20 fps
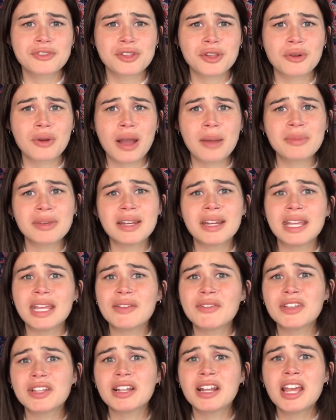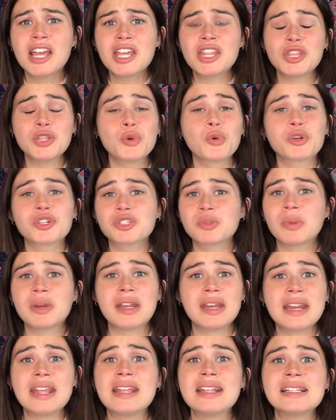So I'm gonna give it the
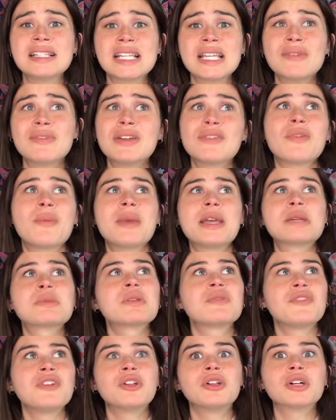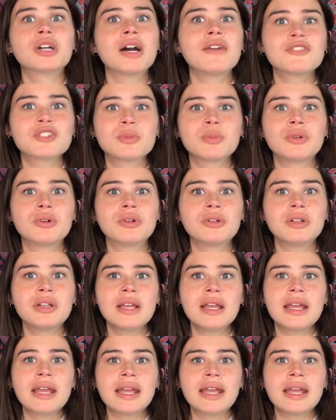nourishment it needs, even if it makes me feel uncomfortable.